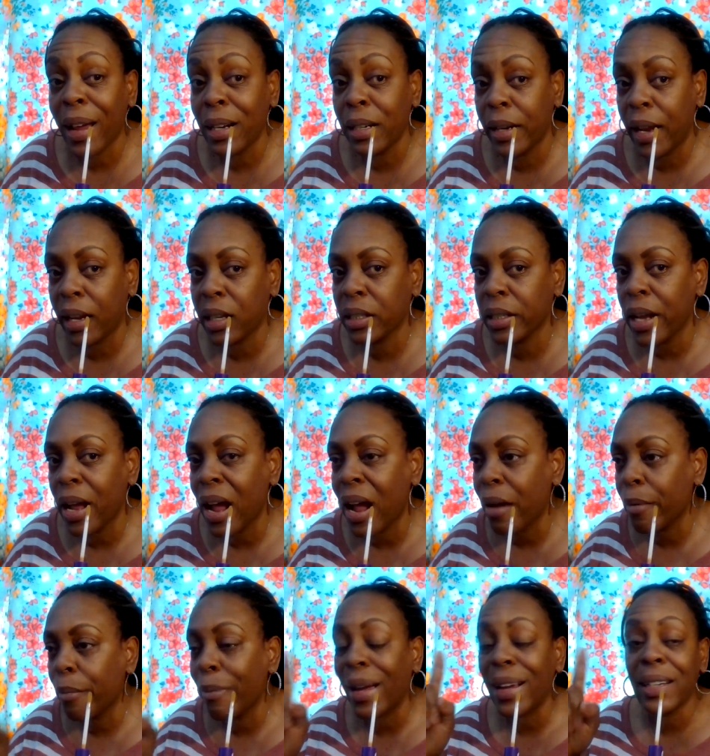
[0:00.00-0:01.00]

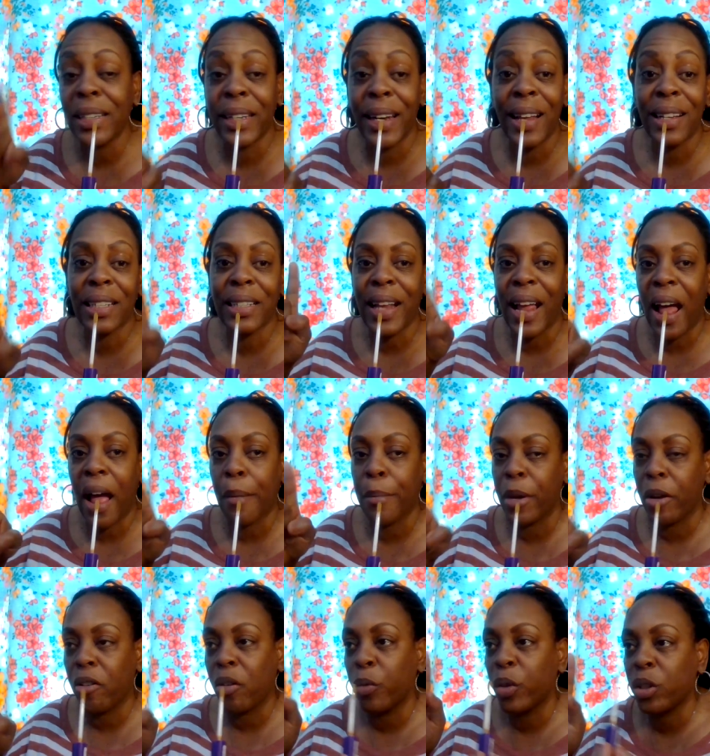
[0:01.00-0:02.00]
desktop my desktop
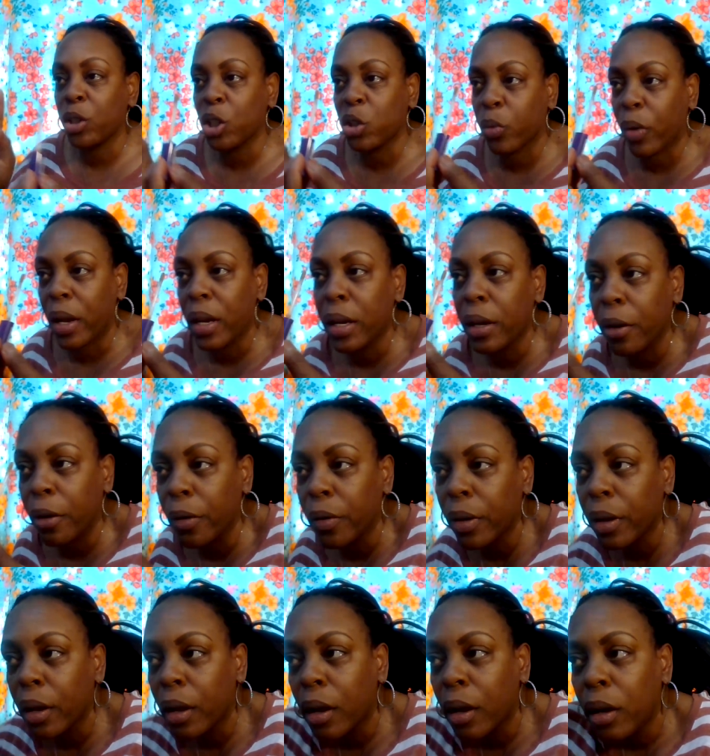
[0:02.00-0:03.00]
mirror which is right here.
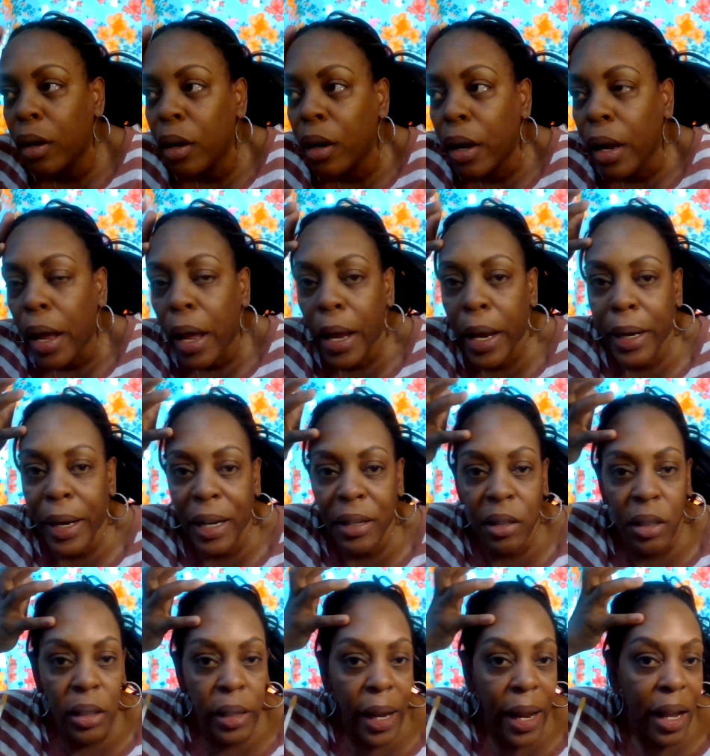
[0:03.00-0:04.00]
And I
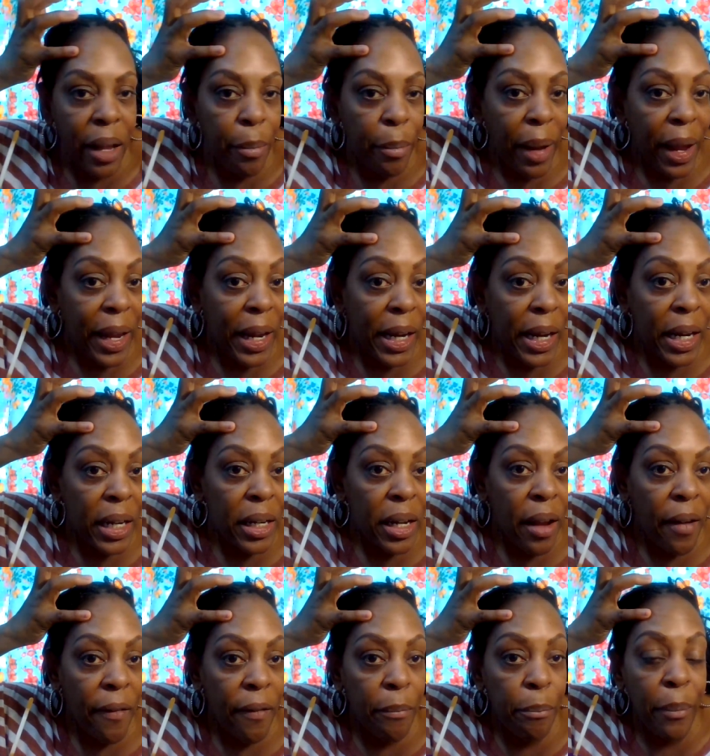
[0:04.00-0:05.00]
just take my end
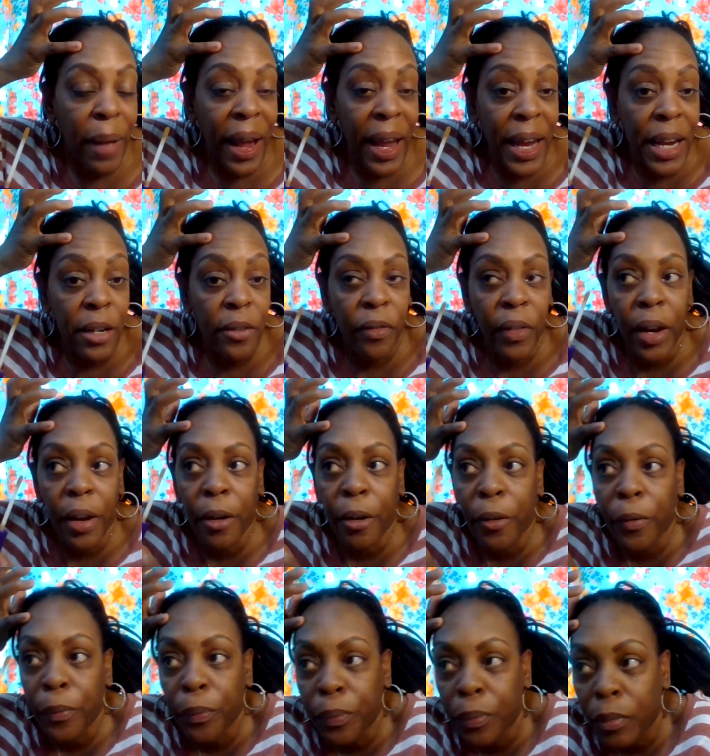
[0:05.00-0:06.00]
my end
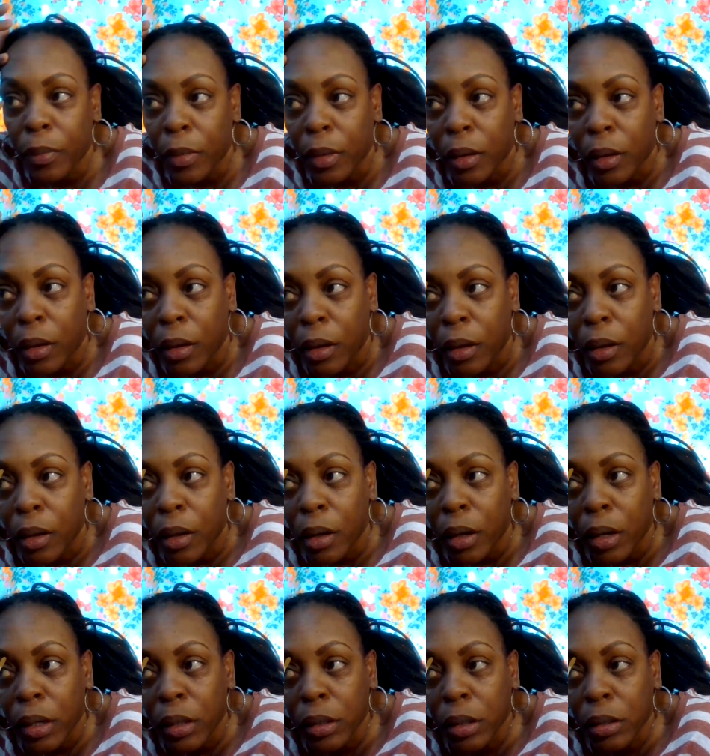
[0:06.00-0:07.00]
finger
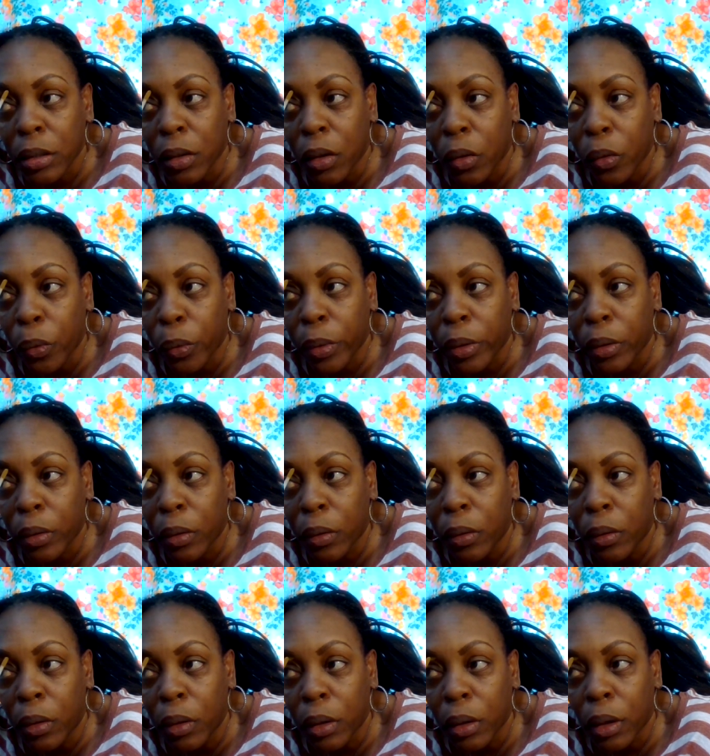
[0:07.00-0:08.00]
and just go real
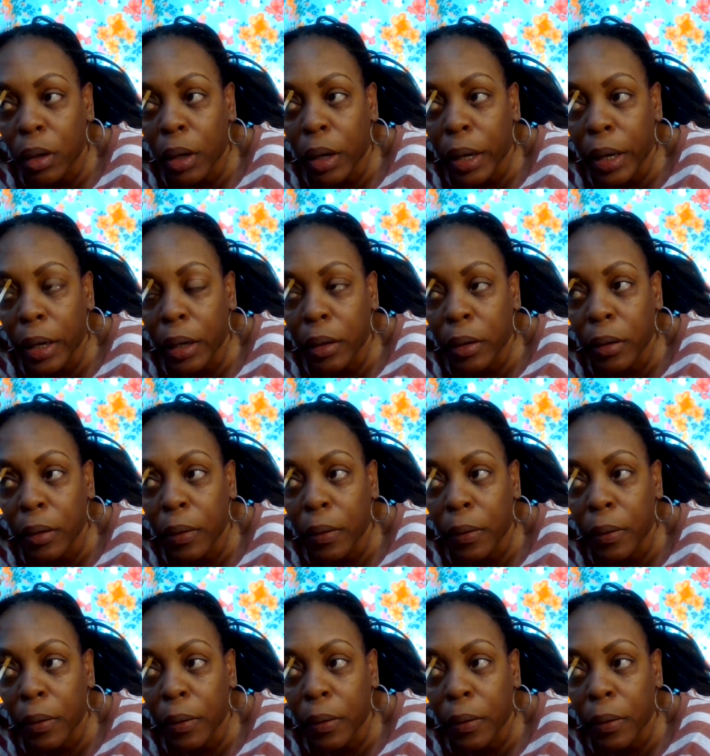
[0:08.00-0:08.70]
light.